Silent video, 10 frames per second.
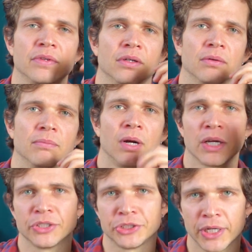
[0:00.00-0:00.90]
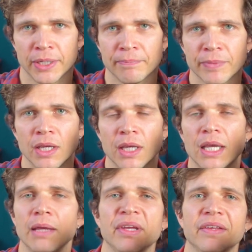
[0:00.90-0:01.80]
the market share,
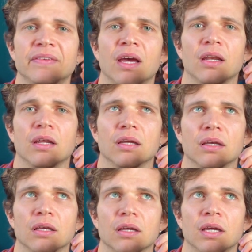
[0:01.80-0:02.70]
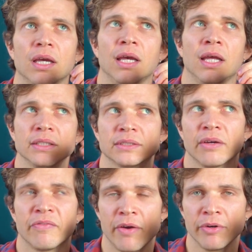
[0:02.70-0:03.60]
it means that it is a
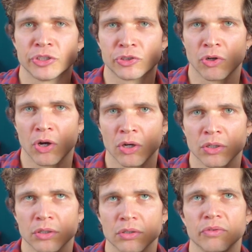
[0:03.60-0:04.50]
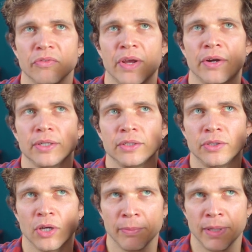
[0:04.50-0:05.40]
very strong, very
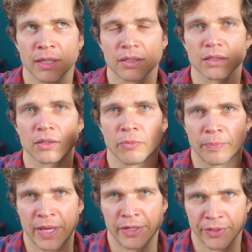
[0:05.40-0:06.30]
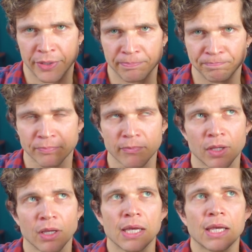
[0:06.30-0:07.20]
dominant competitor.
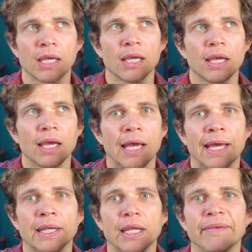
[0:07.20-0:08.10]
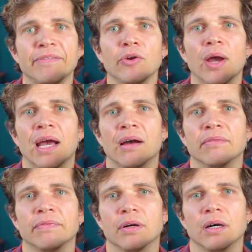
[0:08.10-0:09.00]
And if you
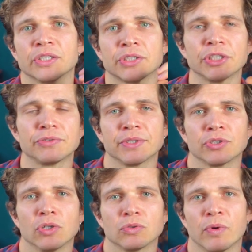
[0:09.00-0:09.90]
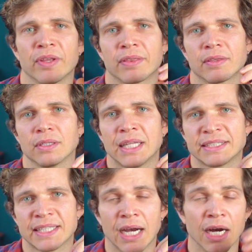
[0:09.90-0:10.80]
have a search result with, let's
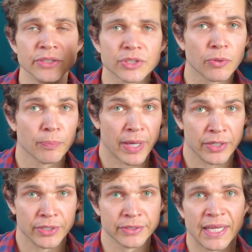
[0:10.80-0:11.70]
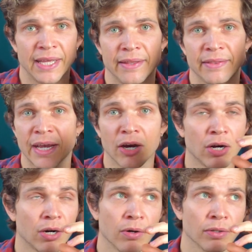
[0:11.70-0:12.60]
say, 100 competitors, and they
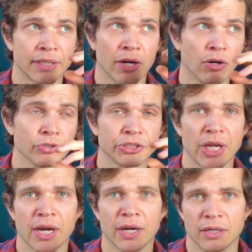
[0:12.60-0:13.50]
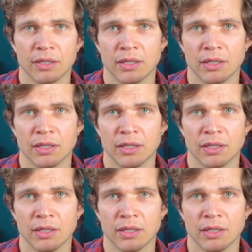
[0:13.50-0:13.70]
all they all share